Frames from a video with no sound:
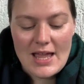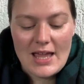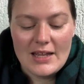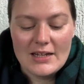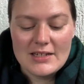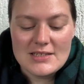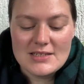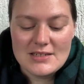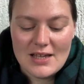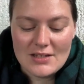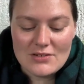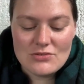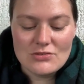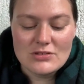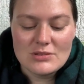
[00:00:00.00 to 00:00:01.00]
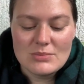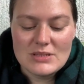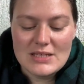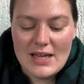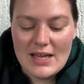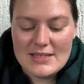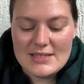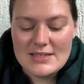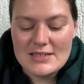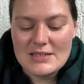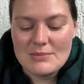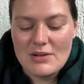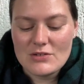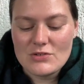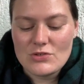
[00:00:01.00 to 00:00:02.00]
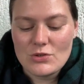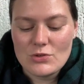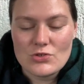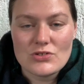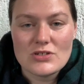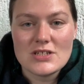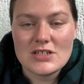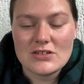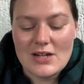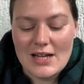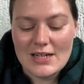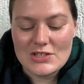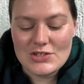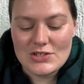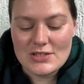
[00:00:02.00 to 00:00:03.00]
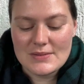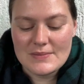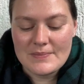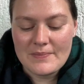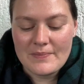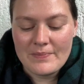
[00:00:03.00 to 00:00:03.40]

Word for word: and it is natural to be hesitant about social interaction.